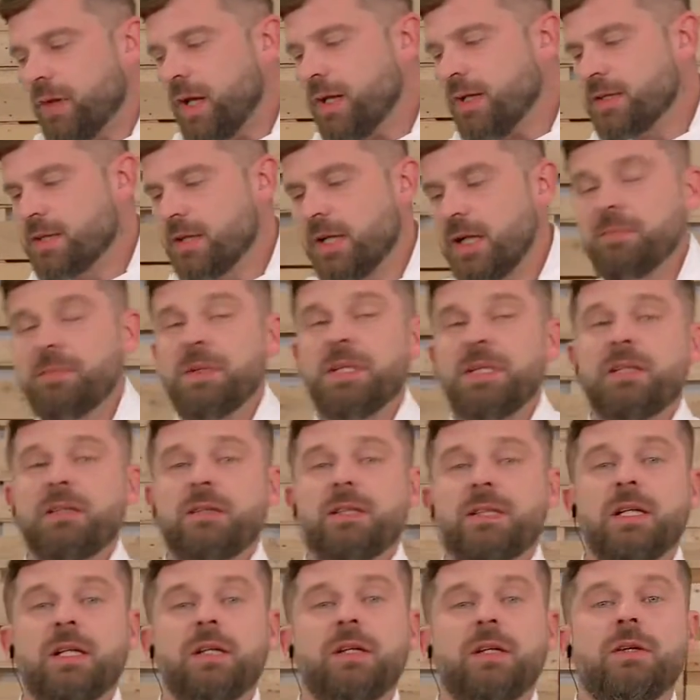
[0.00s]
So let me
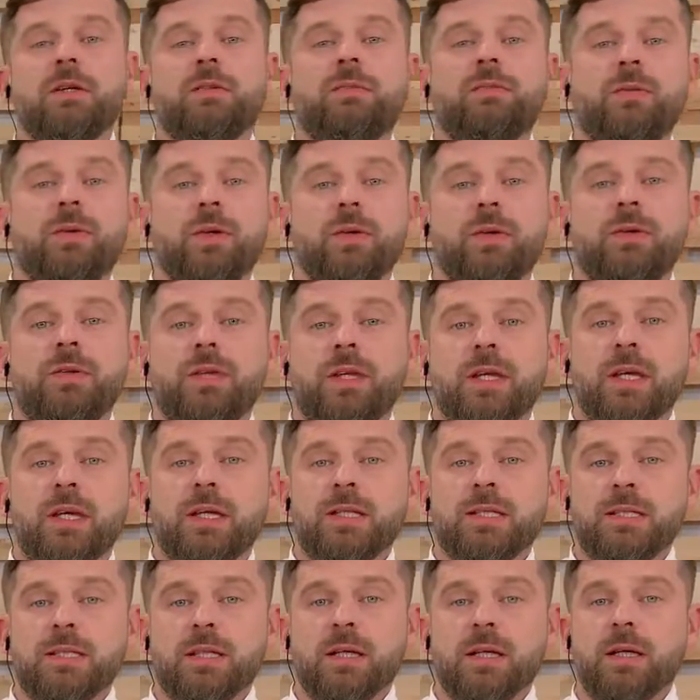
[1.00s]
tell you a few
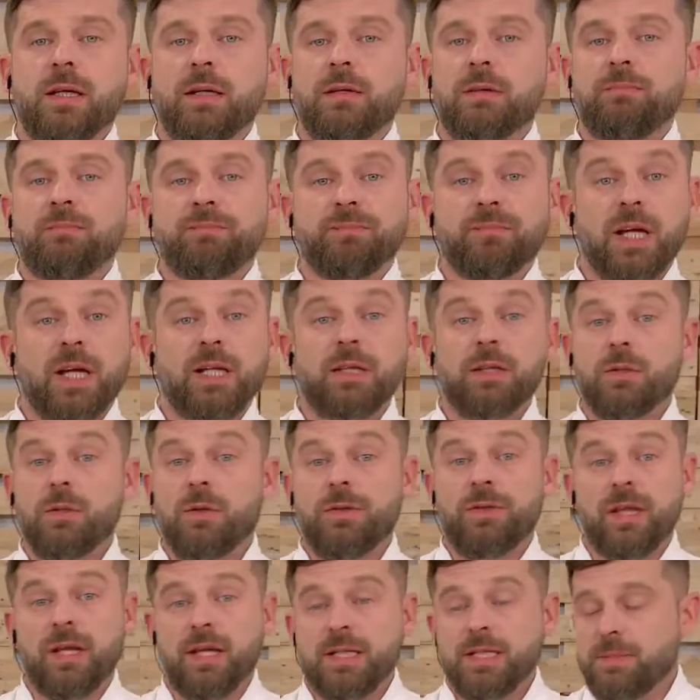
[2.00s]
things, technical
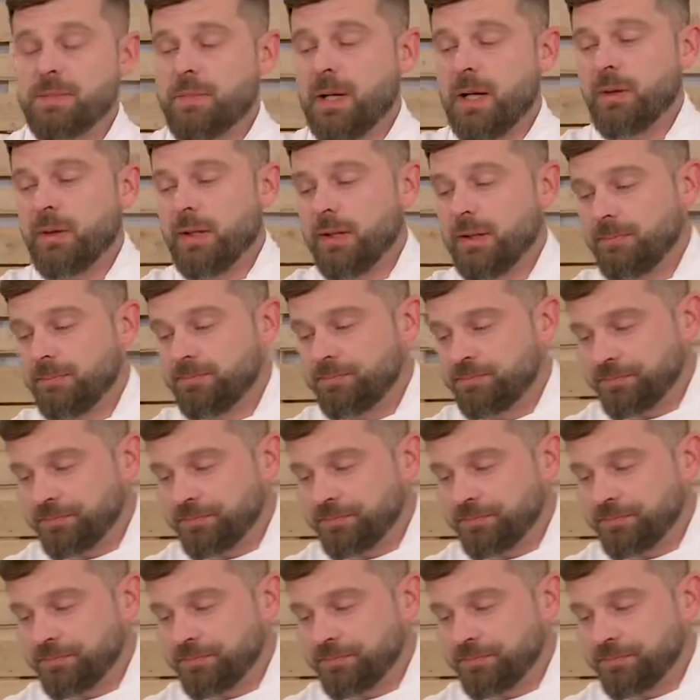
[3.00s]
things about it.